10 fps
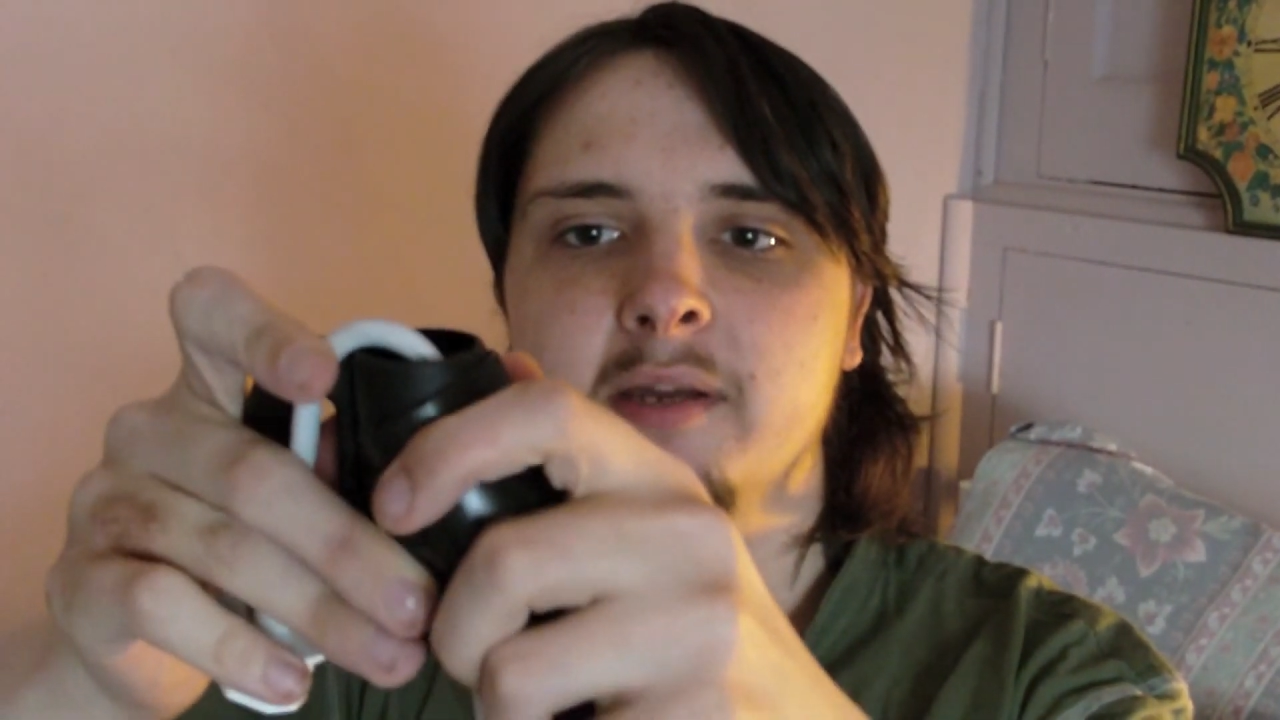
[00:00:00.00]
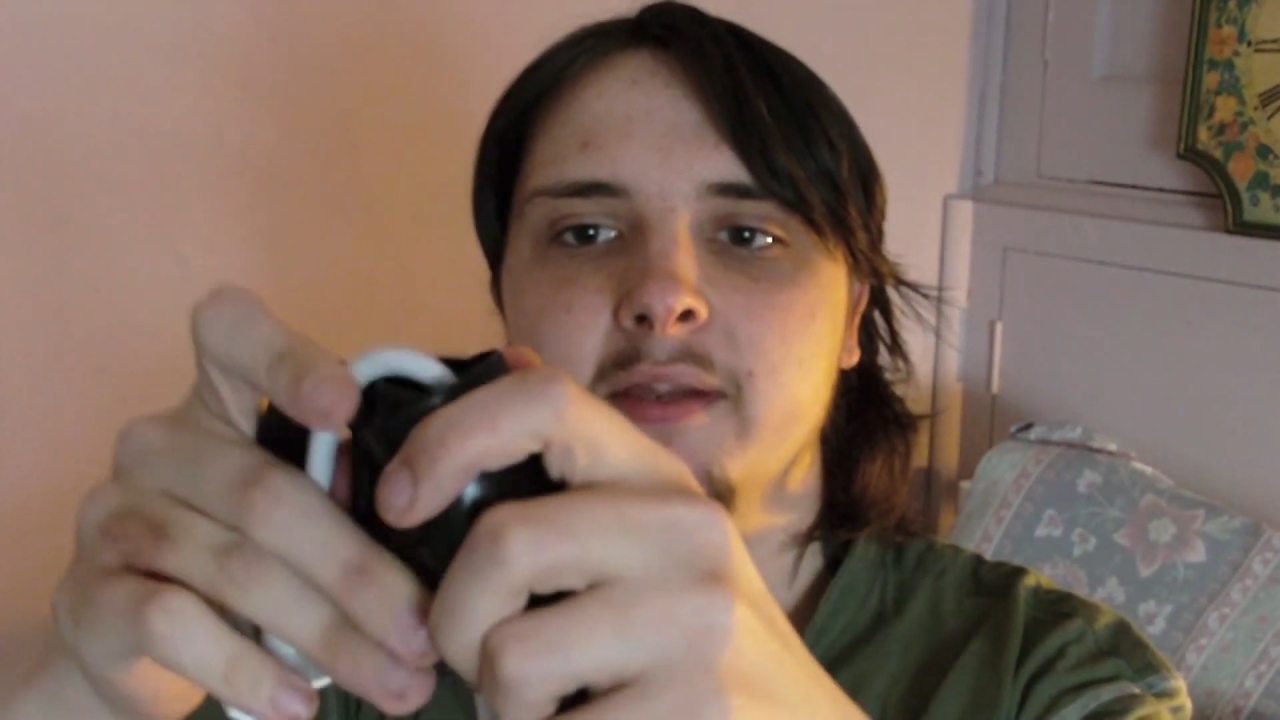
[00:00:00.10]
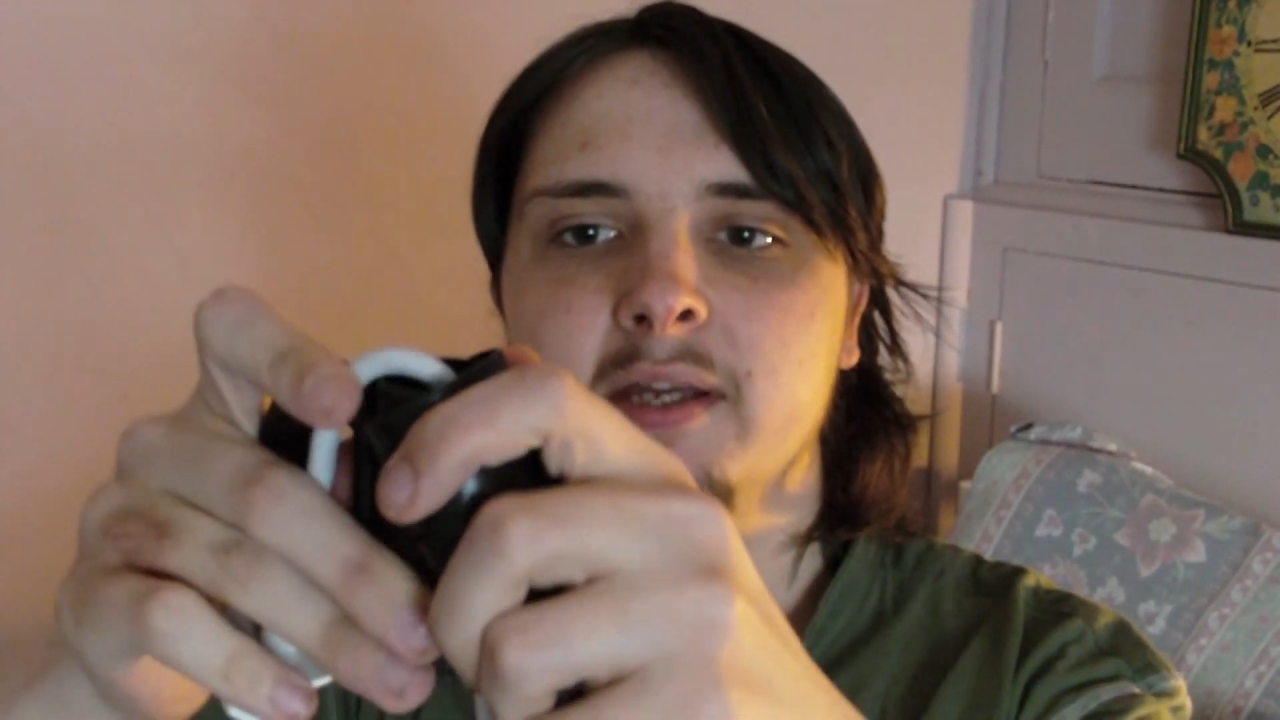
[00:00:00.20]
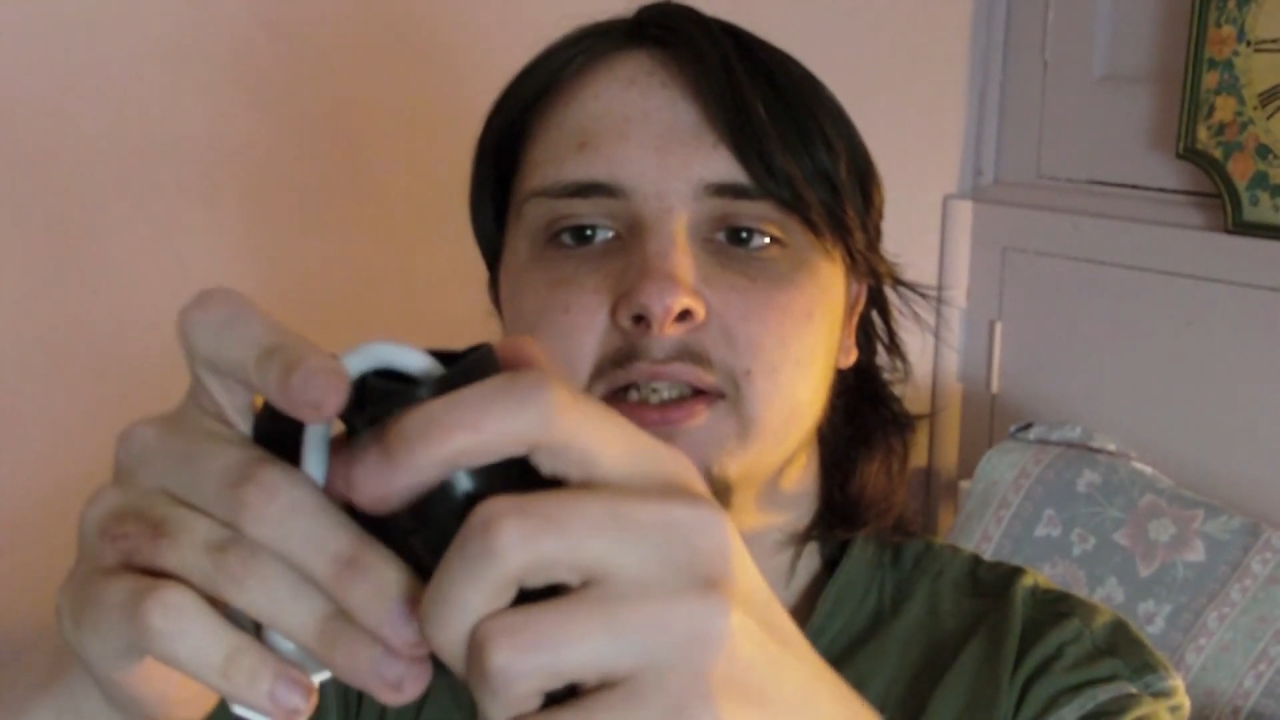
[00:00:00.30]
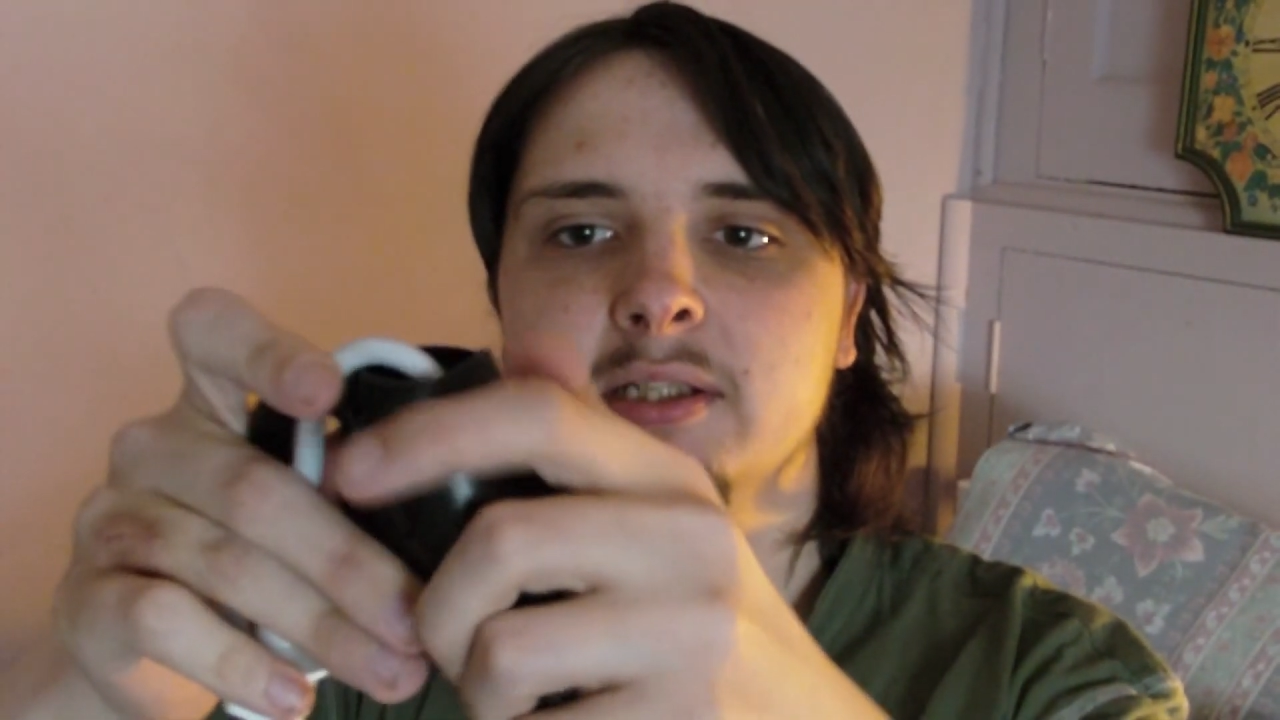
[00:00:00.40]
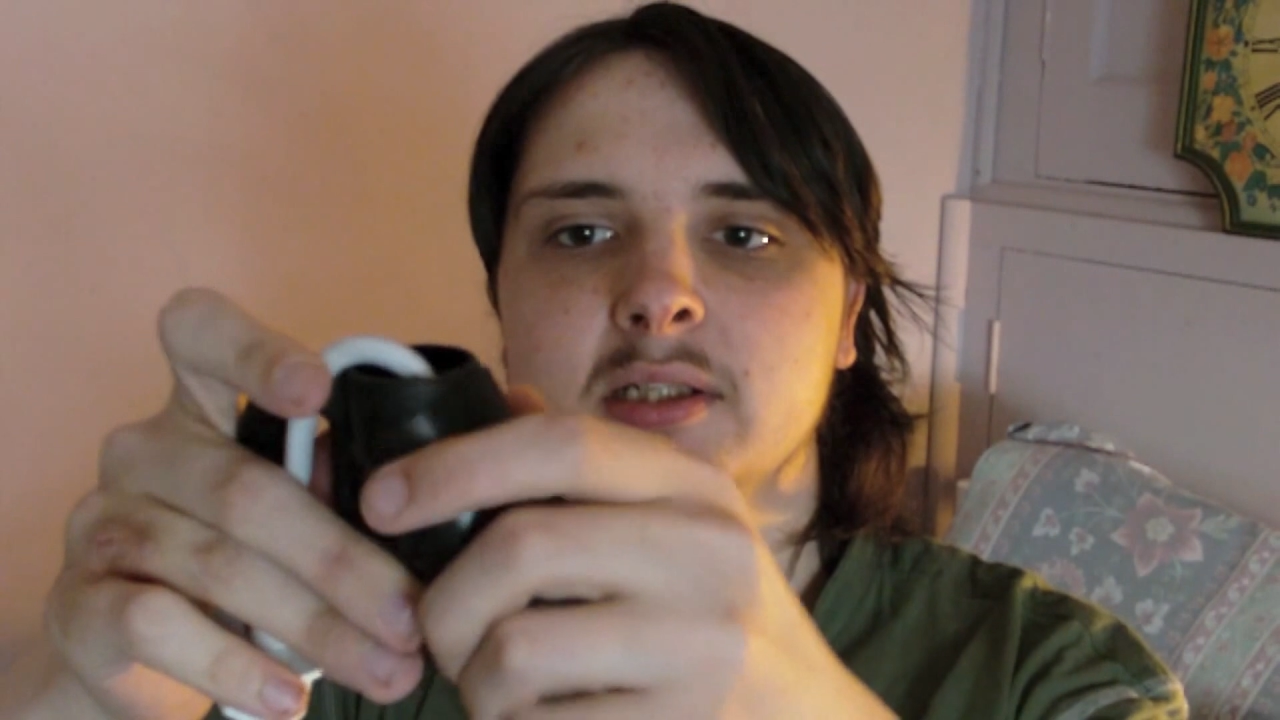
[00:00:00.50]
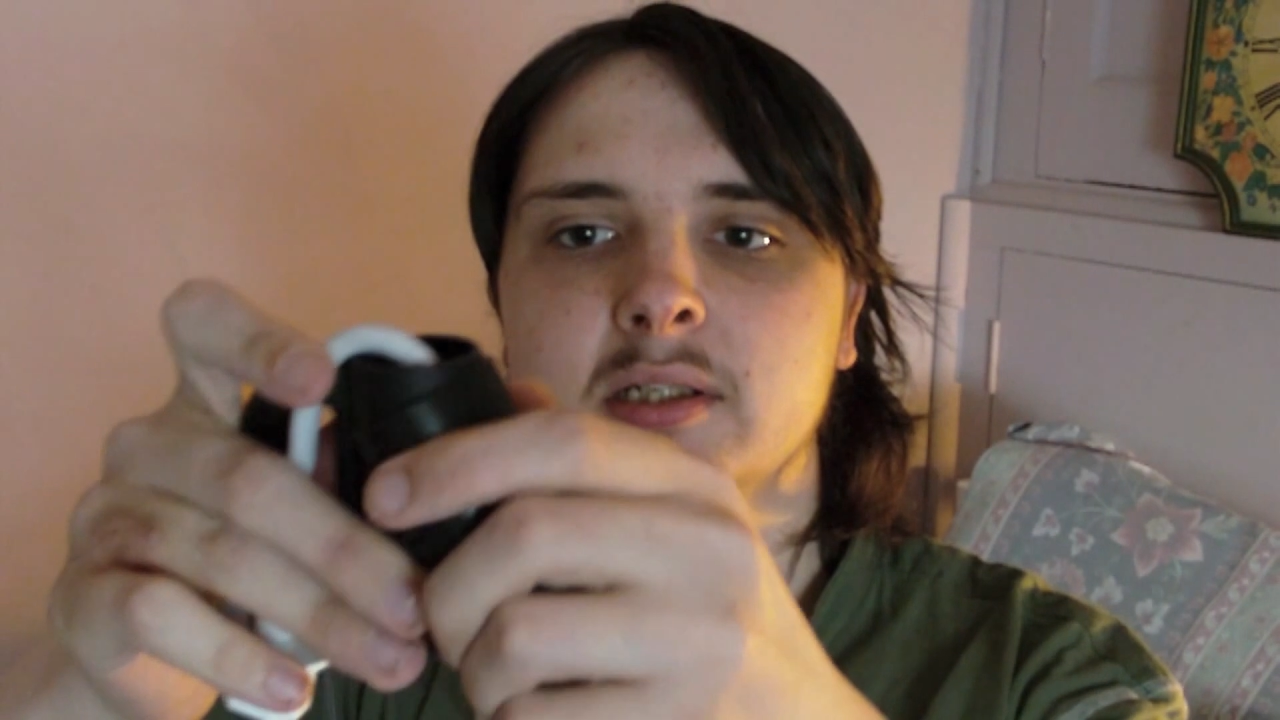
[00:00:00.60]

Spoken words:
this,